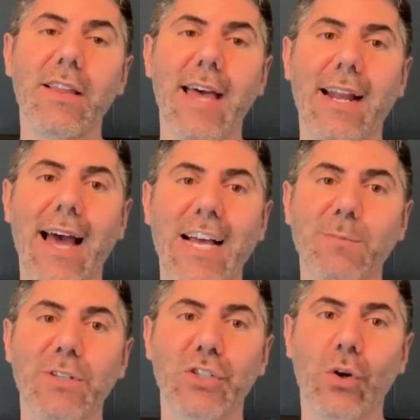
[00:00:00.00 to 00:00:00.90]
that has
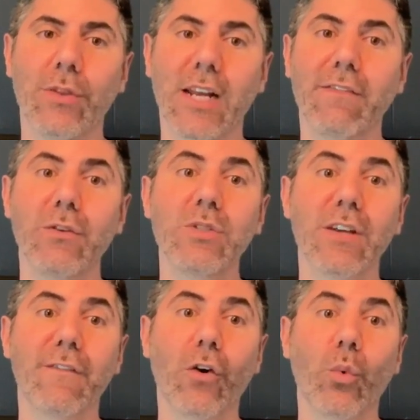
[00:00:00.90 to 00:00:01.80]
been shown that if you use
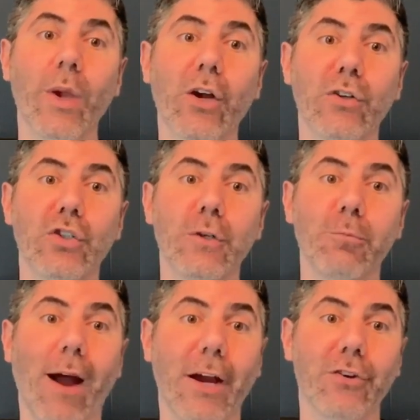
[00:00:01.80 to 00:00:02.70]
it for a week or two
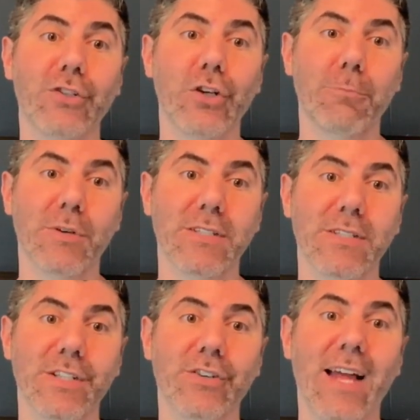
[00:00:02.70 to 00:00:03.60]
prior to your
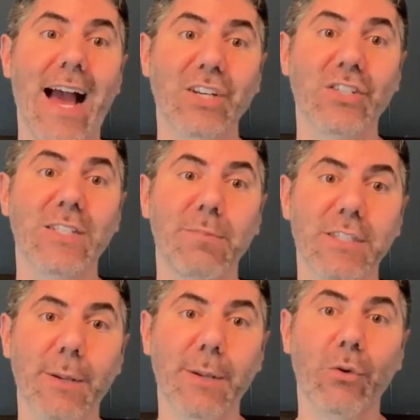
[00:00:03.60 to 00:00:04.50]
procedure, it actually
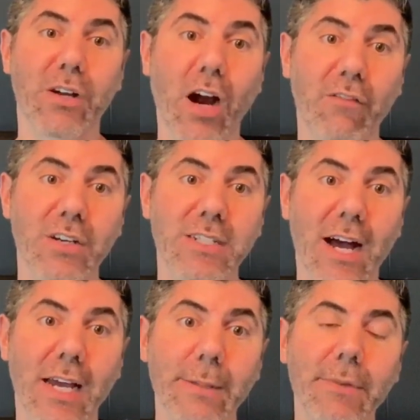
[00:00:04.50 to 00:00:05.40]
speeds up your recovery
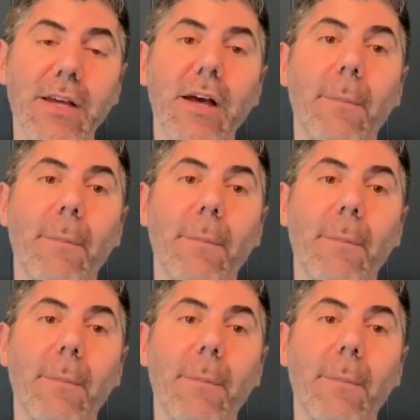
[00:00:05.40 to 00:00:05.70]
time,